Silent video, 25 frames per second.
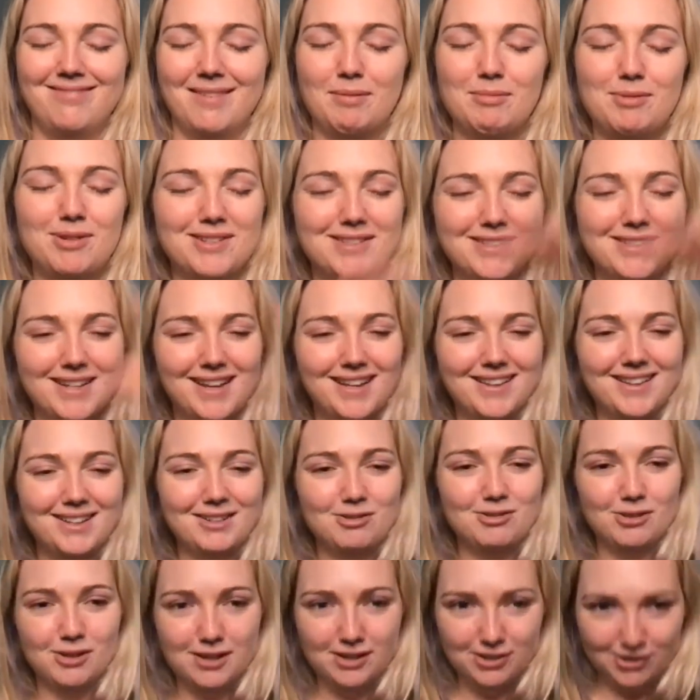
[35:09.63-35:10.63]
I'm just seeing the
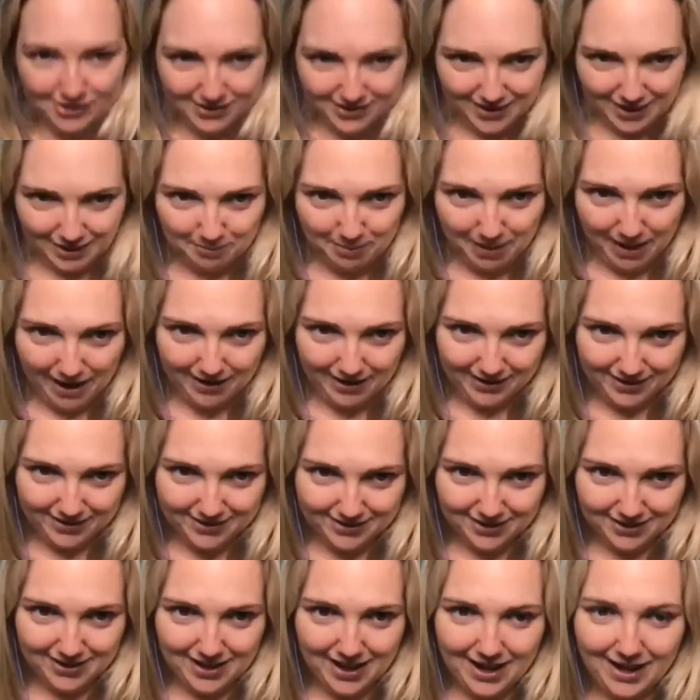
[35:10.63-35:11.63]
tree just like patting
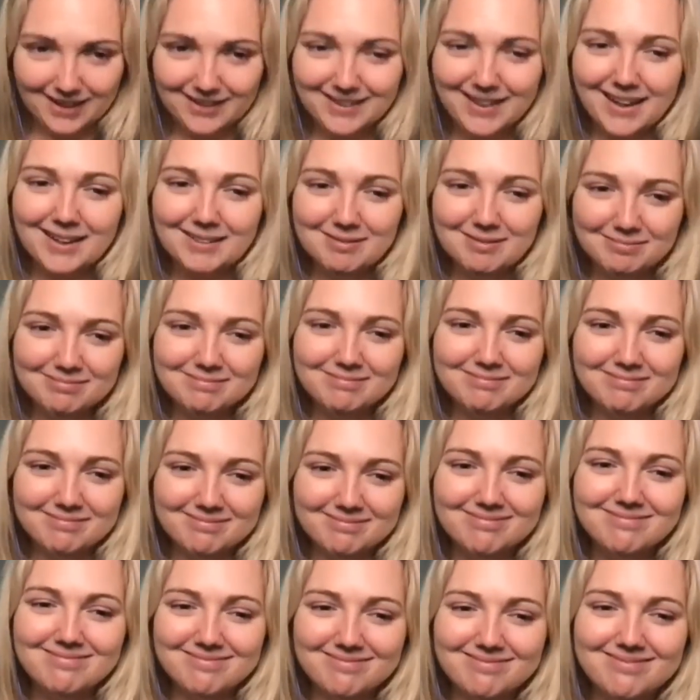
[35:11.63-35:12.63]
us on the head, like
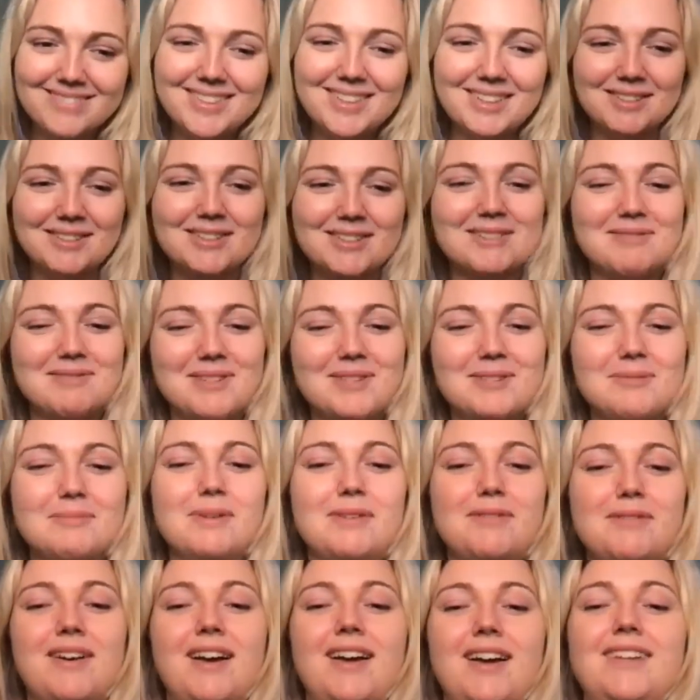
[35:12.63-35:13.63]
you'll
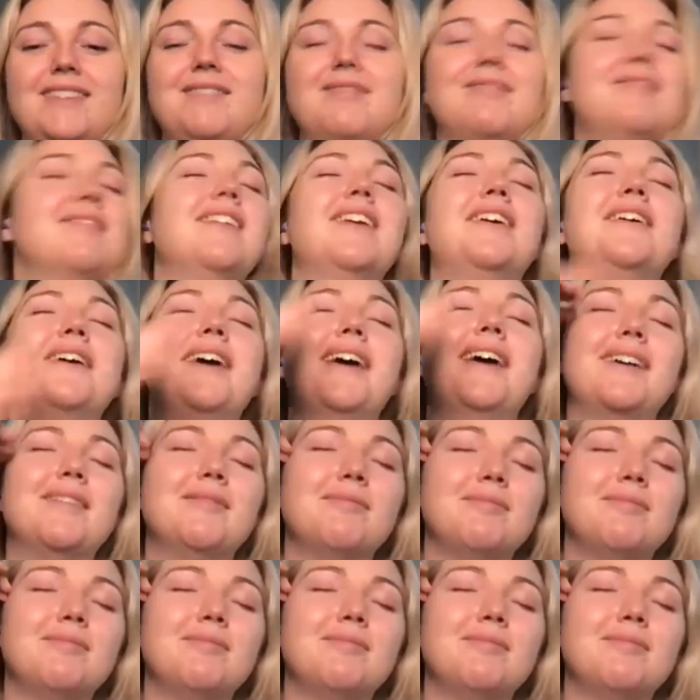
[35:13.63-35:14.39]
be fine. Okay.